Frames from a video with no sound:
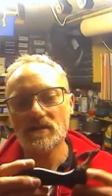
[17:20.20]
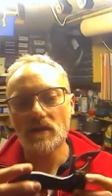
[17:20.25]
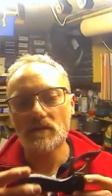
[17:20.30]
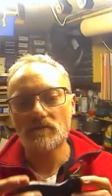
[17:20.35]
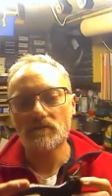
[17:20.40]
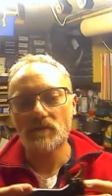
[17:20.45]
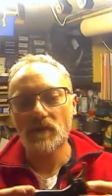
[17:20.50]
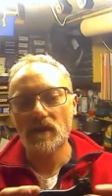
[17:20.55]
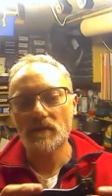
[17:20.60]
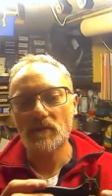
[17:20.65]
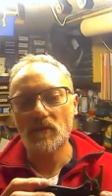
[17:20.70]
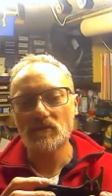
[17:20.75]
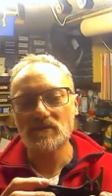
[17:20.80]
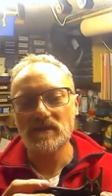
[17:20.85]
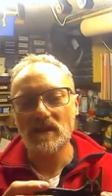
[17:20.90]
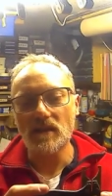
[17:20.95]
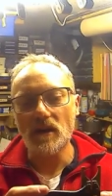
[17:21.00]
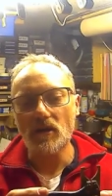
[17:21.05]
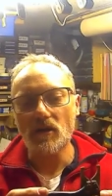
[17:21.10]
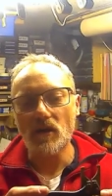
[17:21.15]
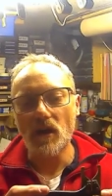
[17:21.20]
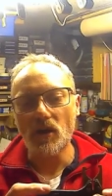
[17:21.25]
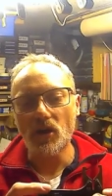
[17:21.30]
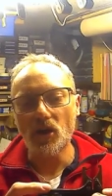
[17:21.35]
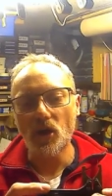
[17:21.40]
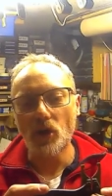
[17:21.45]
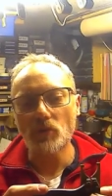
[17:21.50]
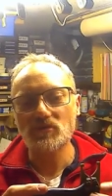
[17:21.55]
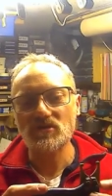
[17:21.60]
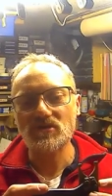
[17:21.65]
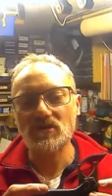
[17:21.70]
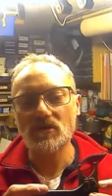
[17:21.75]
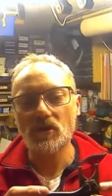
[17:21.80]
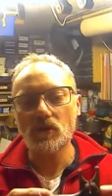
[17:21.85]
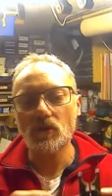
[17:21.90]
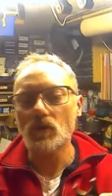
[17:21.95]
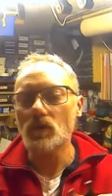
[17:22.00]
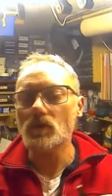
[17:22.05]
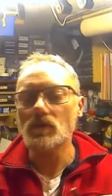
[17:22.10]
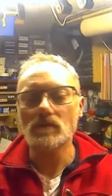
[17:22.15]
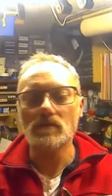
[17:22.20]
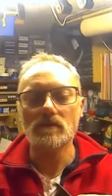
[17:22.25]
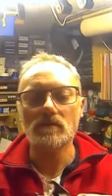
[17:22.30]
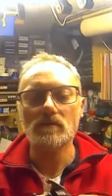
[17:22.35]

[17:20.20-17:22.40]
reminded me almost like a lobster claw.